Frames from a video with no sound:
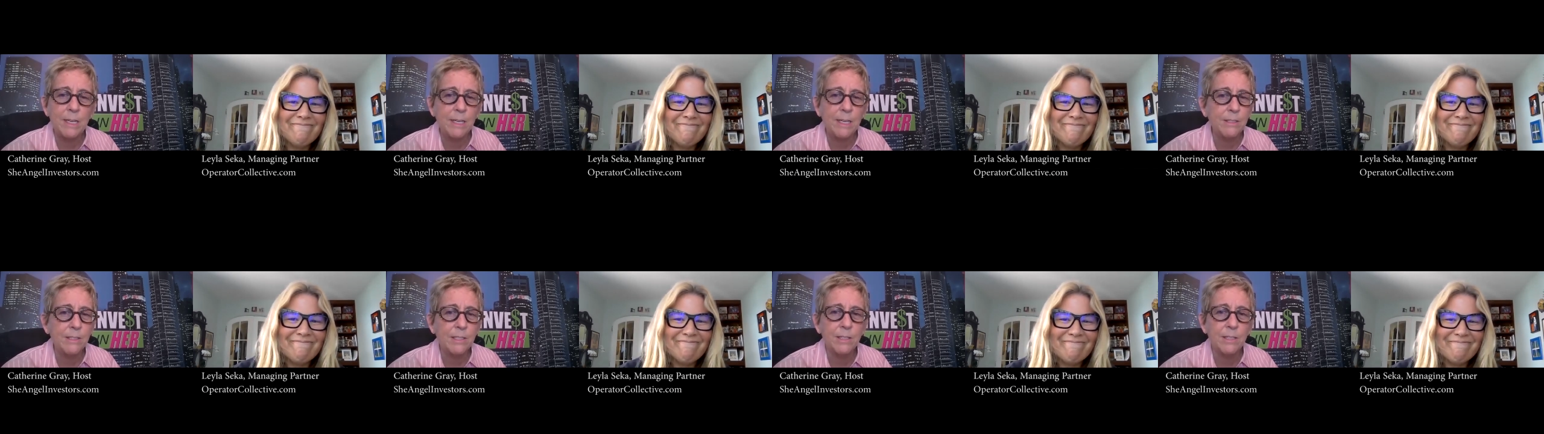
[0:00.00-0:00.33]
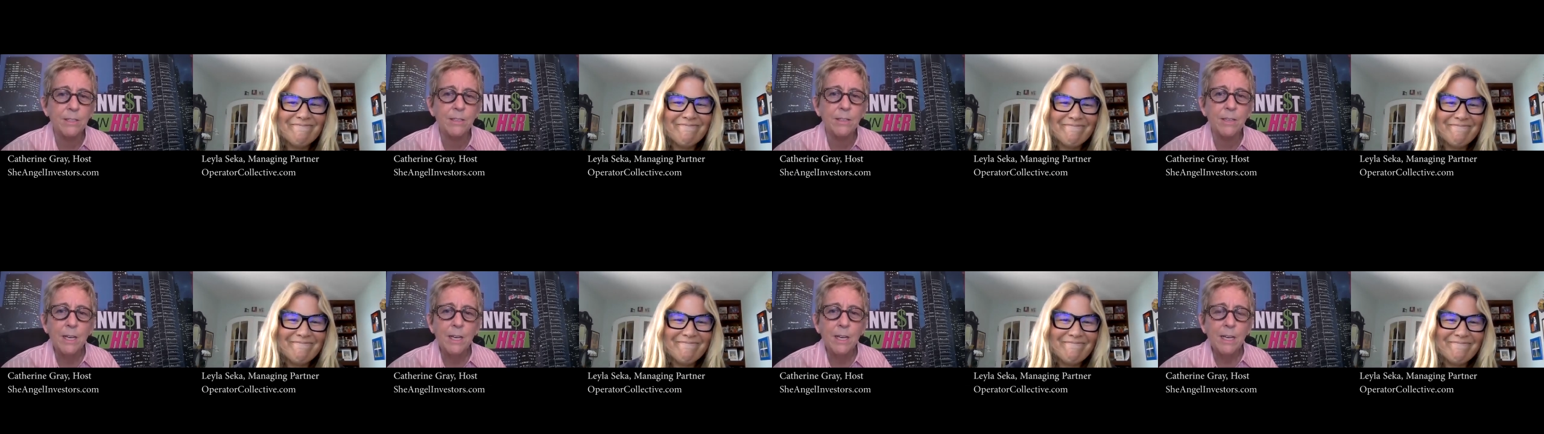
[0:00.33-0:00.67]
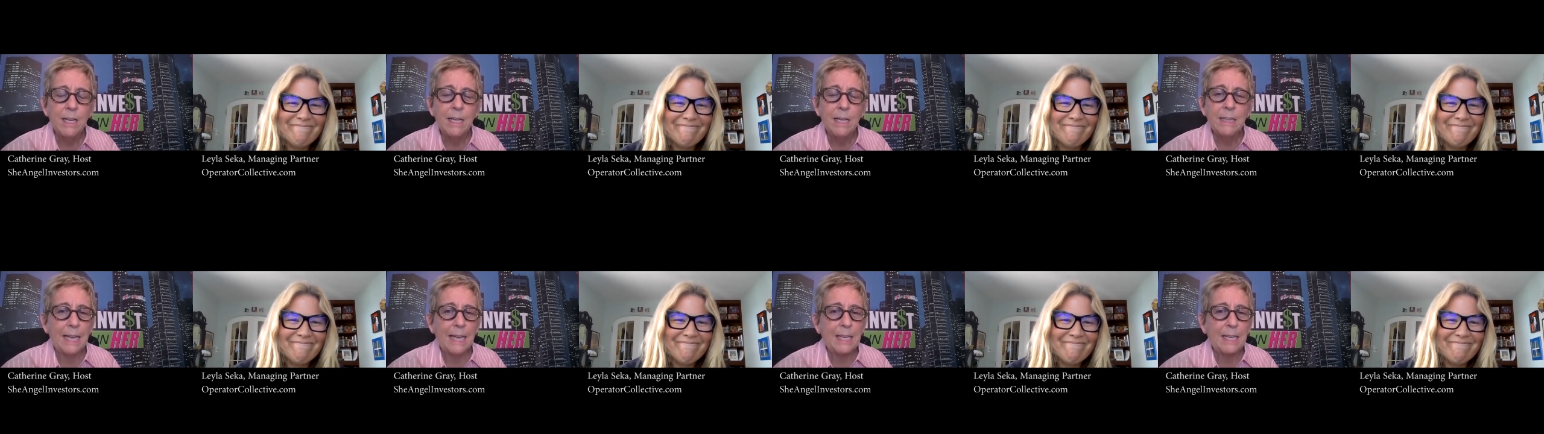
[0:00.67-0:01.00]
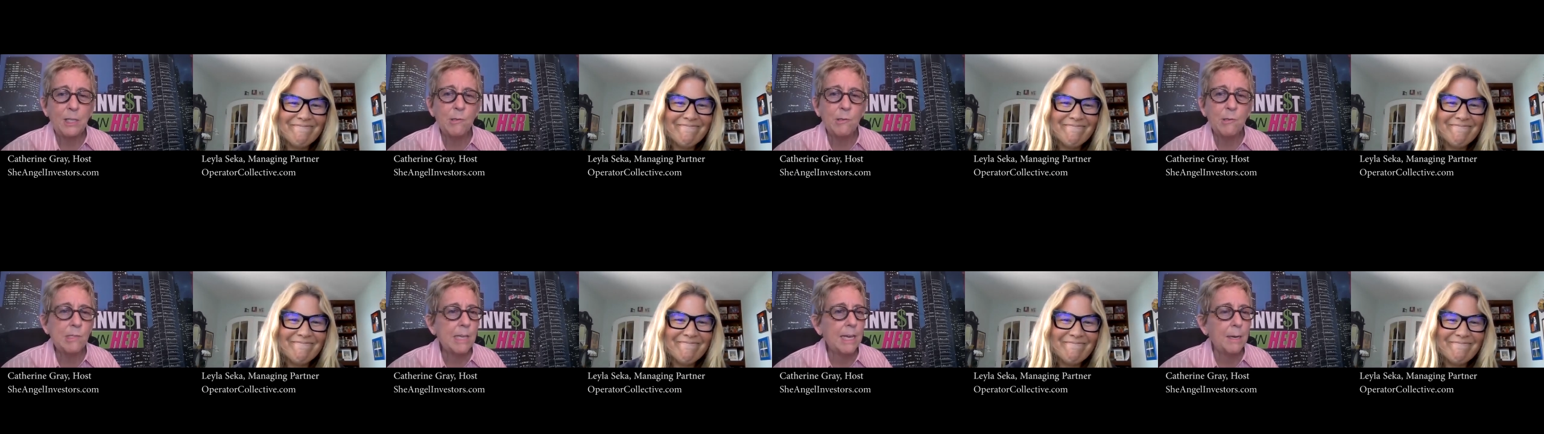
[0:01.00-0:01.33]
Speaker 1: into, like you
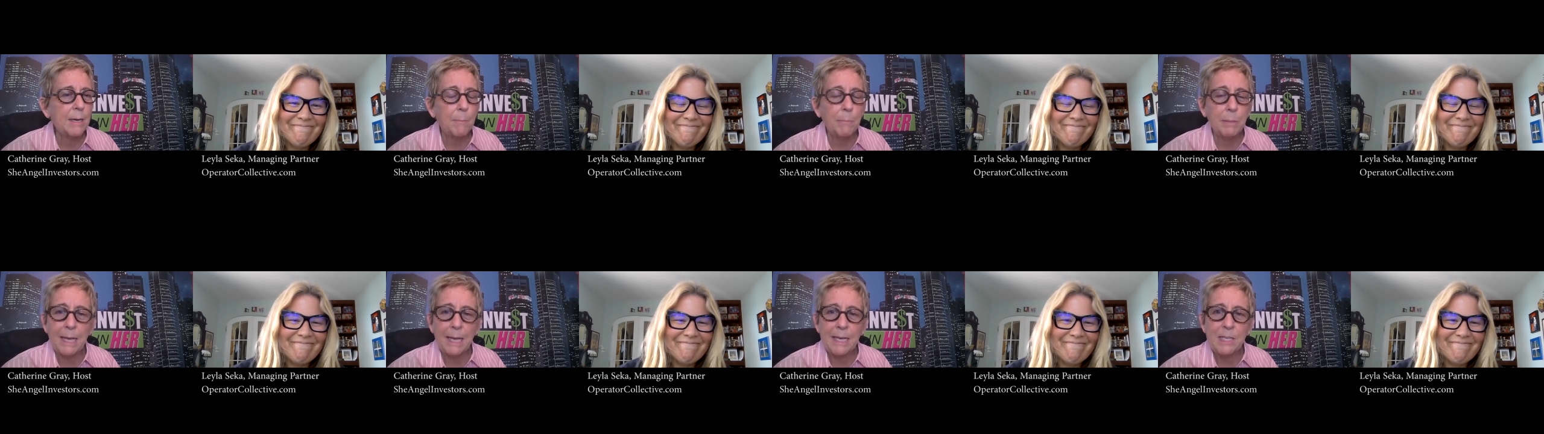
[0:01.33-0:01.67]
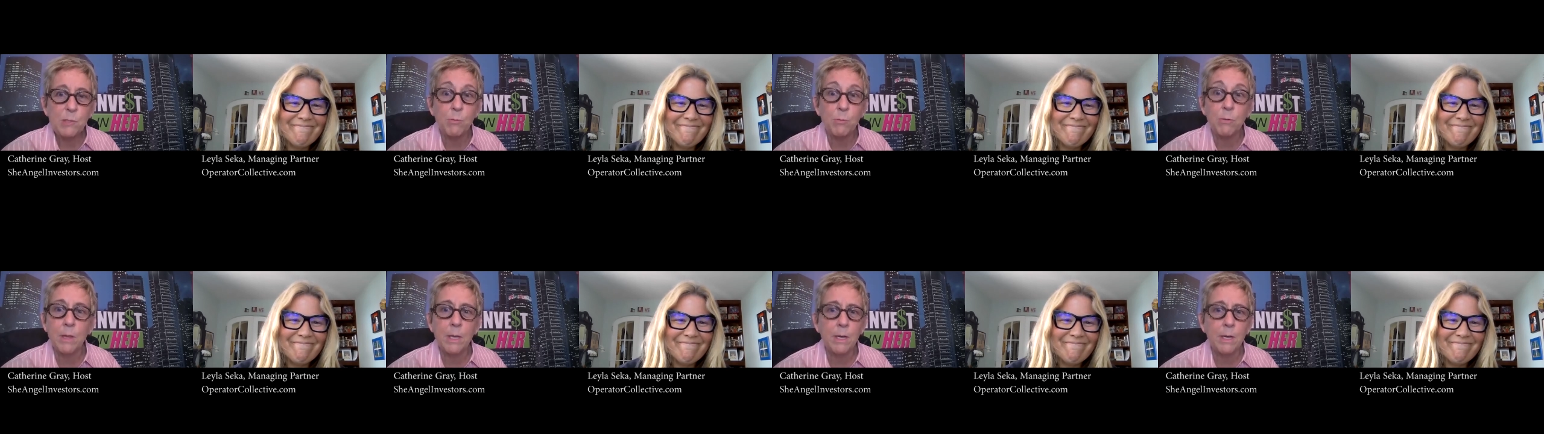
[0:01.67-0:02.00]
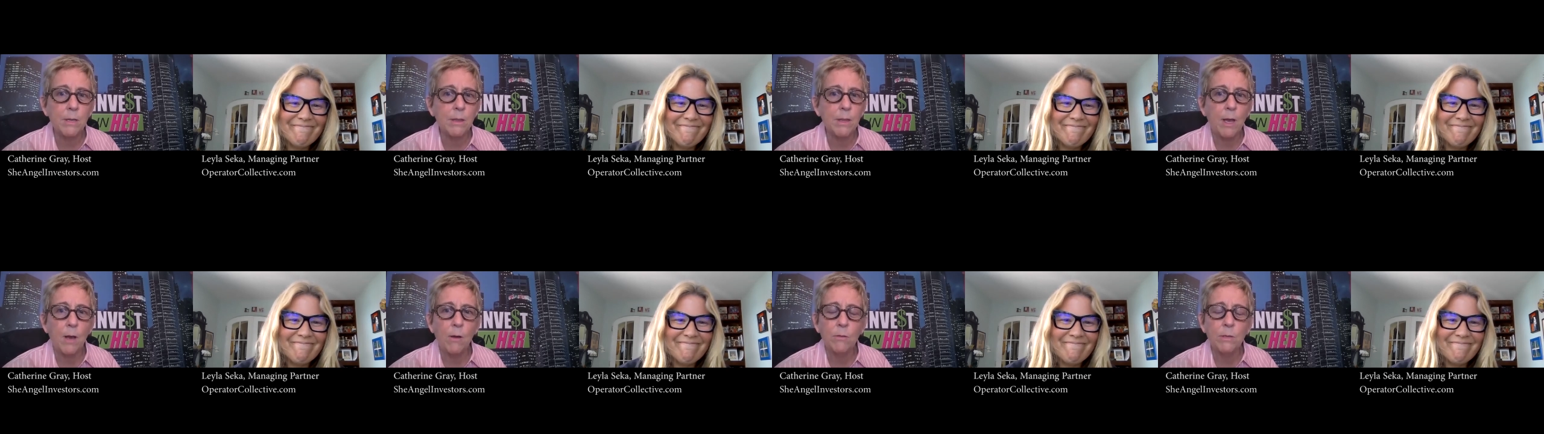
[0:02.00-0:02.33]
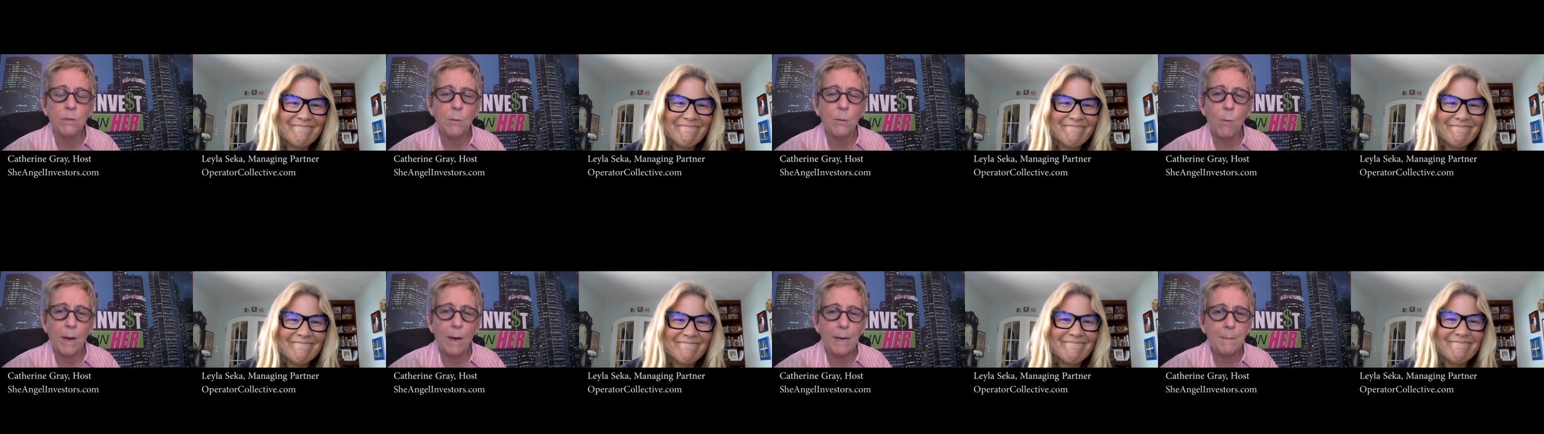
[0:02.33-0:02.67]
said, a place where they're the only
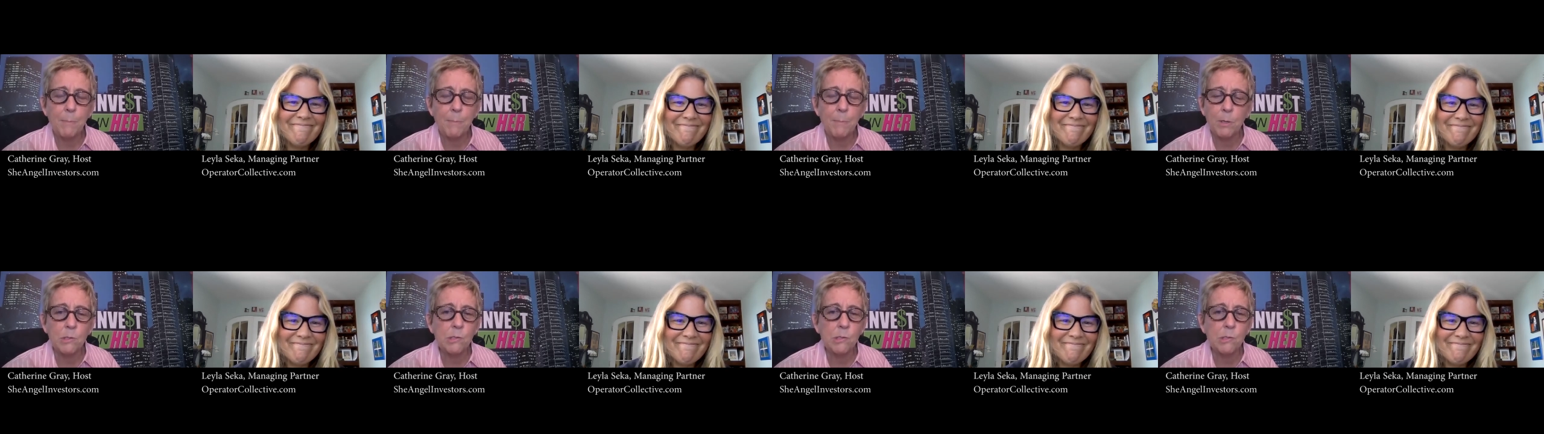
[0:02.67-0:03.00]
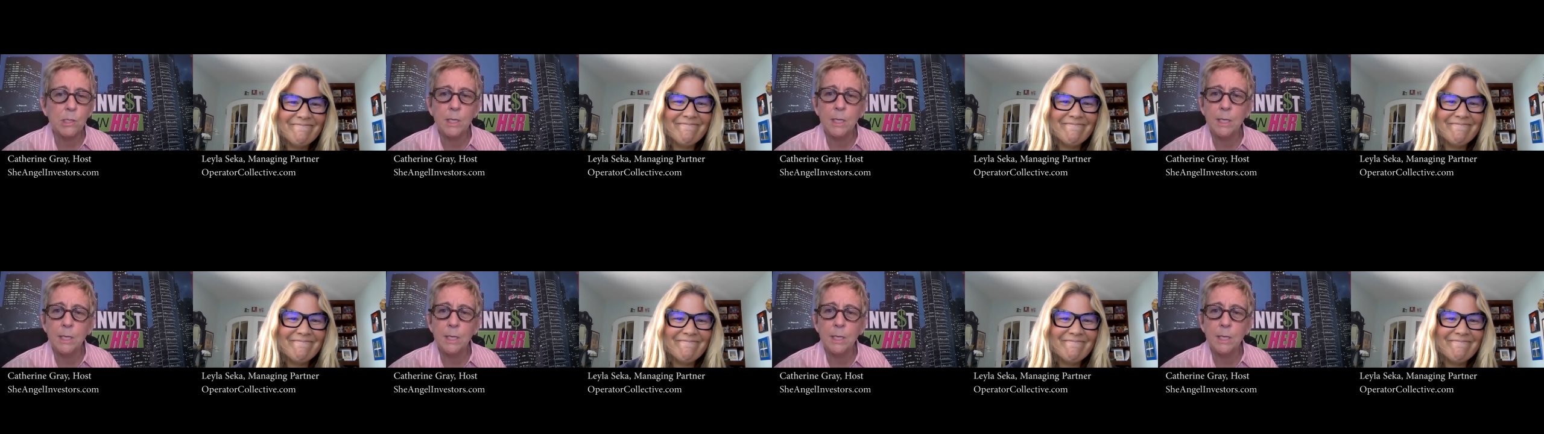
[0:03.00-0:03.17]
white person.